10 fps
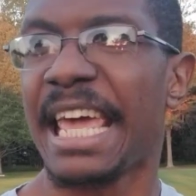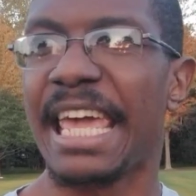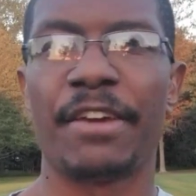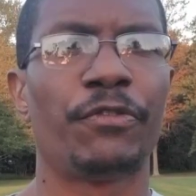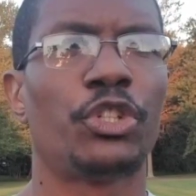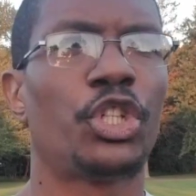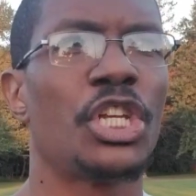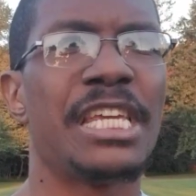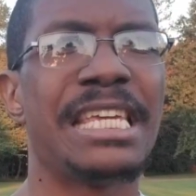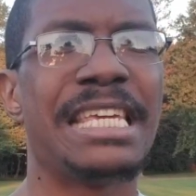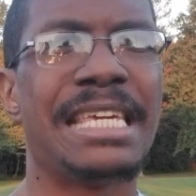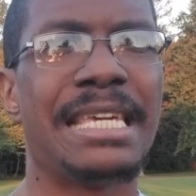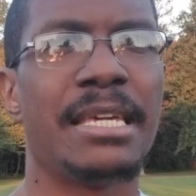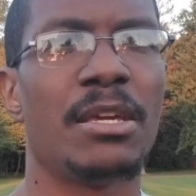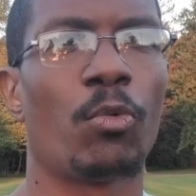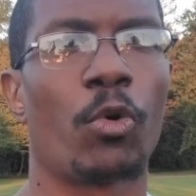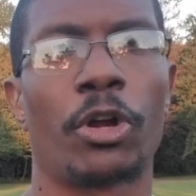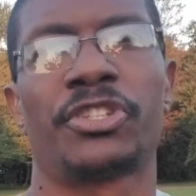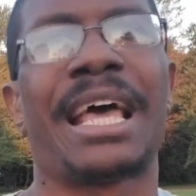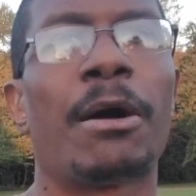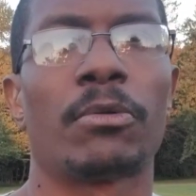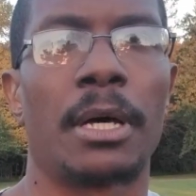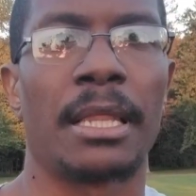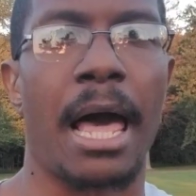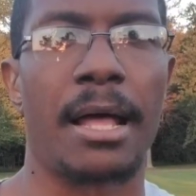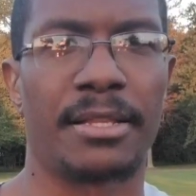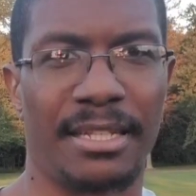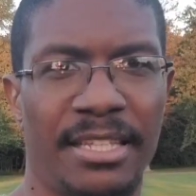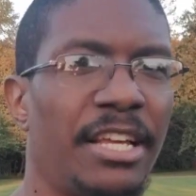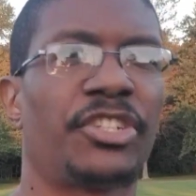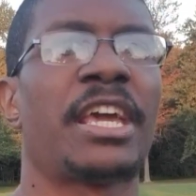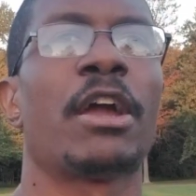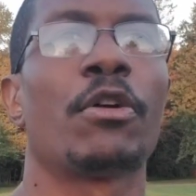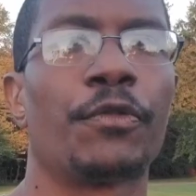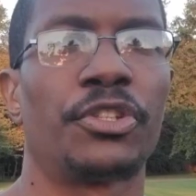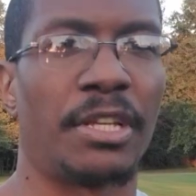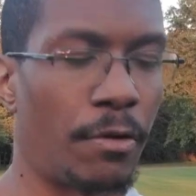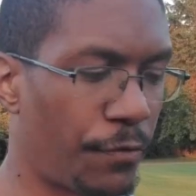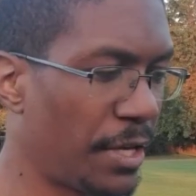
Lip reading: if she works out a lot and takes care of herself,